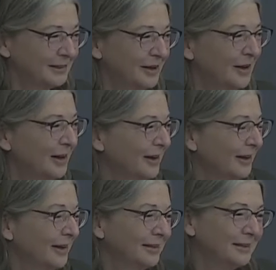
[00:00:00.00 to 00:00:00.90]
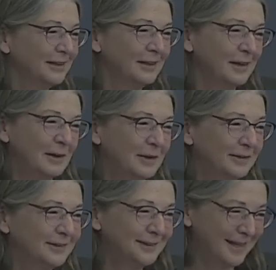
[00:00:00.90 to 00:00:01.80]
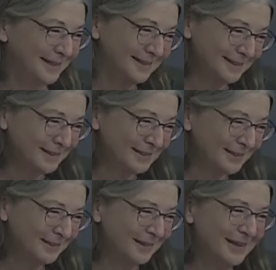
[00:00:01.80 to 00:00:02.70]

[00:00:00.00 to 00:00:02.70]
here. And uh, Dan's here.